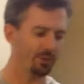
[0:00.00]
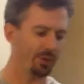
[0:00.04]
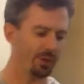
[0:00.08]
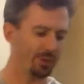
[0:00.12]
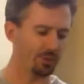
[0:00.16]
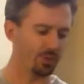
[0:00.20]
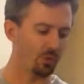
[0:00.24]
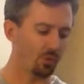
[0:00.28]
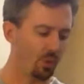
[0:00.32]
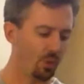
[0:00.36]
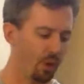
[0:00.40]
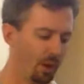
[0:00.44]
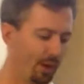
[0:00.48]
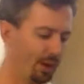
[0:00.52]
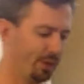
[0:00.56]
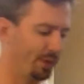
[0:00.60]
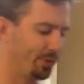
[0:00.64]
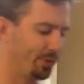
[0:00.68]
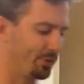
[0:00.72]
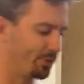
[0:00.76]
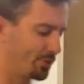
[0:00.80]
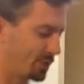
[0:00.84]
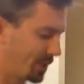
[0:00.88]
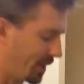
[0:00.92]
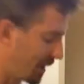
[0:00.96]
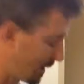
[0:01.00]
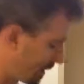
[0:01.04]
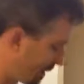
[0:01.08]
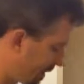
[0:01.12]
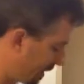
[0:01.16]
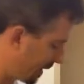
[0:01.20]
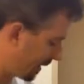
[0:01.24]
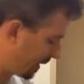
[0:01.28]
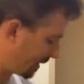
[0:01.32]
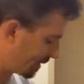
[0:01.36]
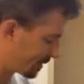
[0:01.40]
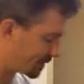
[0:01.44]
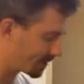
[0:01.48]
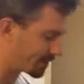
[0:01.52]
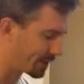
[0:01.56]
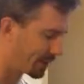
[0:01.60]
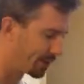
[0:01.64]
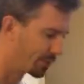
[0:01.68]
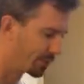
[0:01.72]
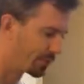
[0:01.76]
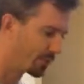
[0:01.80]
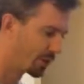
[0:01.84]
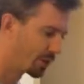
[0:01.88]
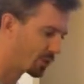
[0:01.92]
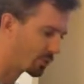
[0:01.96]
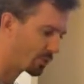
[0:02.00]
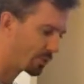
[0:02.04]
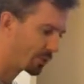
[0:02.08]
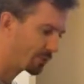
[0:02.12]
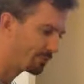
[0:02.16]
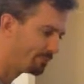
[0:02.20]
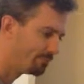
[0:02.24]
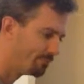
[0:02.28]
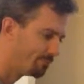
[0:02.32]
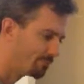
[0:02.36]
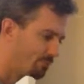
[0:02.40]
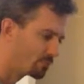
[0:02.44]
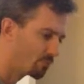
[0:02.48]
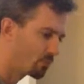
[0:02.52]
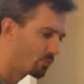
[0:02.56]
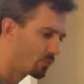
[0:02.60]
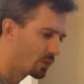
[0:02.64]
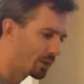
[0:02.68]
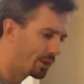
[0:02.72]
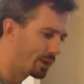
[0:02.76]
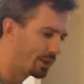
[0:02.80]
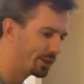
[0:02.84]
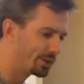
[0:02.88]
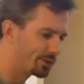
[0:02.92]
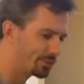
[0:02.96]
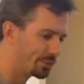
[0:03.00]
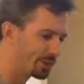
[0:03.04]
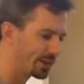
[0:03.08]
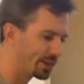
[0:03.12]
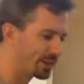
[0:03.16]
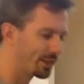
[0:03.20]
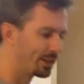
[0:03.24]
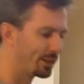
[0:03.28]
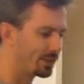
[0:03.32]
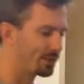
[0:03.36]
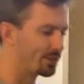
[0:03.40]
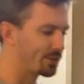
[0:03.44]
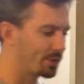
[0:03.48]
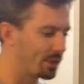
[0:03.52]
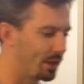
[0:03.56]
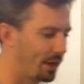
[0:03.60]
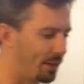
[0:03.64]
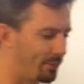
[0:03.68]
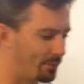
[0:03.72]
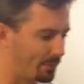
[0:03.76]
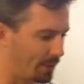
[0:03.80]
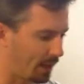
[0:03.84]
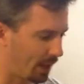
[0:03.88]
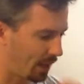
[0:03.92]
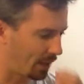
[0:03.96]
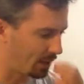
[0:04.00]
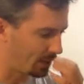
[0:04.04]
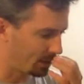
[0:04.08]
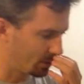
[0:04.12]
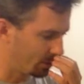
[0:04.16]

the reason why I use that kind instead of another one is because I'm not